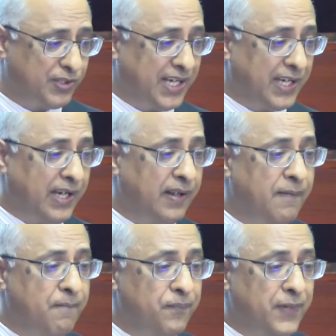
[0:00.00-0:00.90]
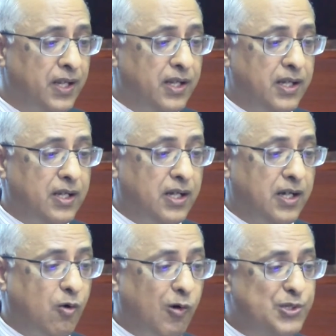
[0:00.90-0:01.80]
thinking.
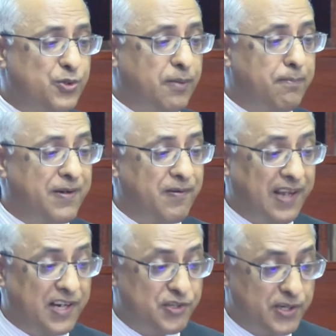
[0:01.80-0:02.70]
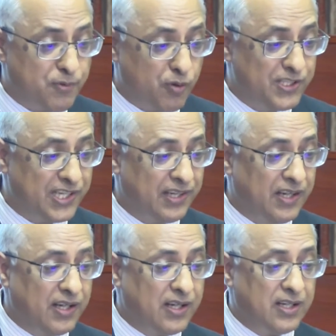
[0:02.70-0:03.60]
Also the better electricity
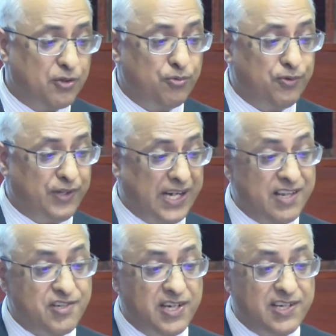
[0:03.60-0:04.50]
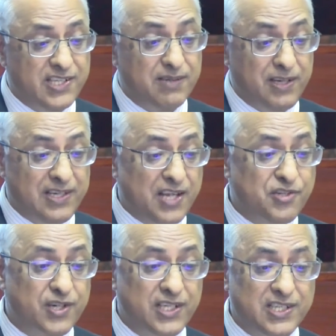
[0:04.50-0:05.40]
provision to energy intensive
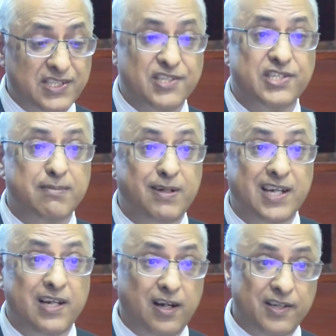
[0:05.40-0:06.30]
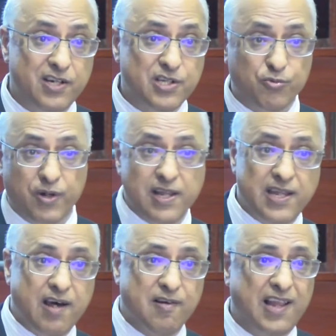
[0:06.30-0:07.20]
industries such as cement and others, where
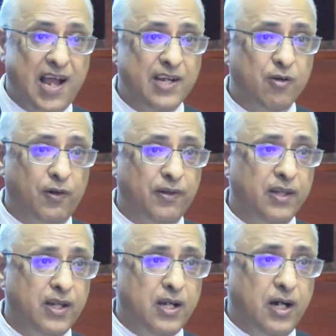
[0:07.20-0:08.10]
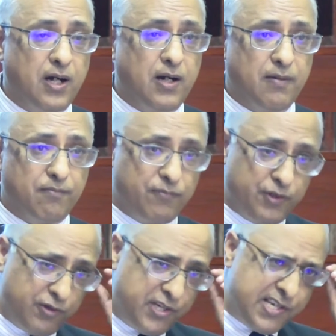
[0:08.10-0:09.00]
they are relying on
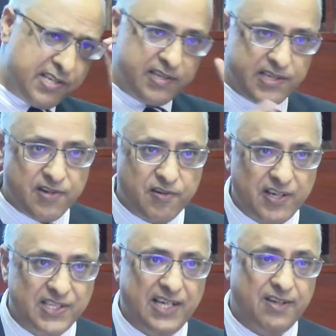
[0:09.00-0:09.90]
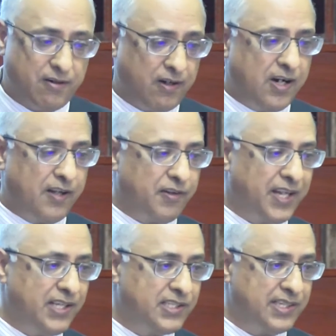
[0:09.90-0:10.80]
diesel and generating set or other
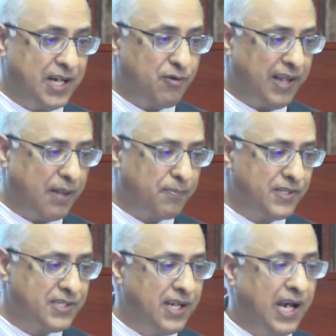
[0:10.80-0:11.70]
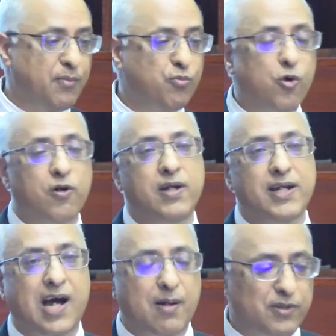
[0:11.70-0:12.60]
things, that will help us, and more
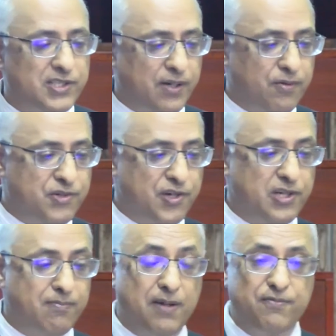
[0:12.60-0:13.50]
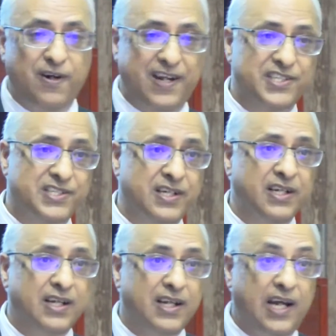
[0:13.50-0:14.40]
carbon sequestration by forests
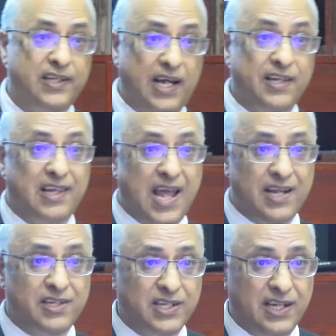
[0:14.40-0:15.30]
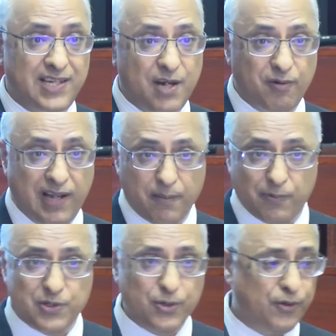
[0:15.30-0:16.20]
and land, that will help
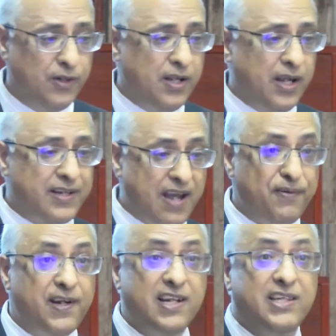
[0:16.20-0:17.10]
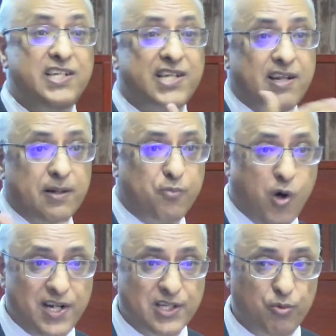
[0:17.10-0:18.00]
us. So definitely these are the
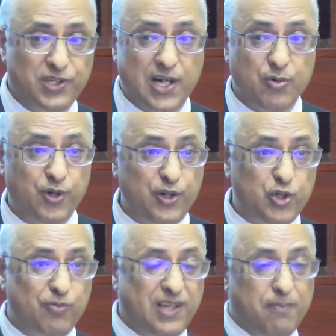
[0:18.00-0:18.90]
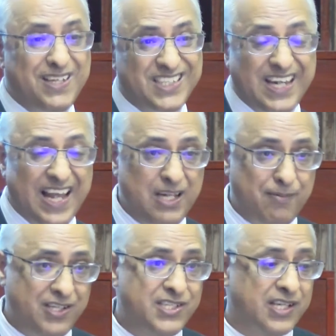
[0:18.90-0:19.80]
points which are going to be the basic
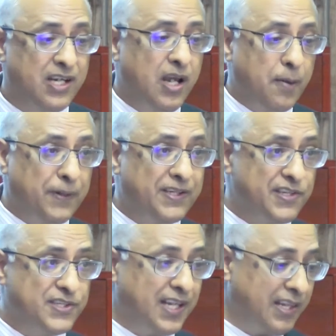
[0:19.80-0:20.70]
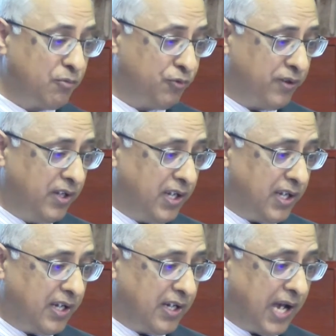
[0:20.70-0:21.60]
elements, but still
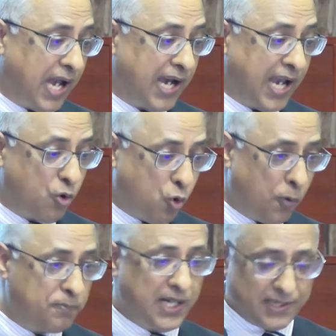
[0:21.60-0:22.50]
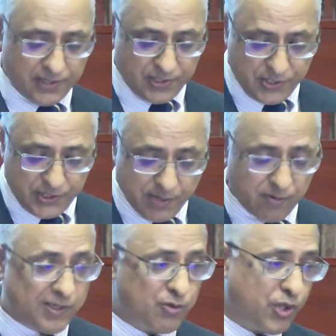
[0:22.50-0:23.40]
I hope that
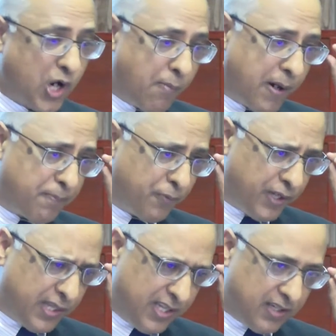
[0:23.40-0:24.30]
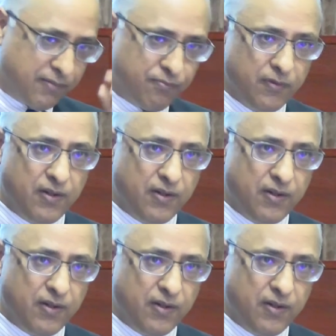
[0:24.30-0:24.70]
government would come up with a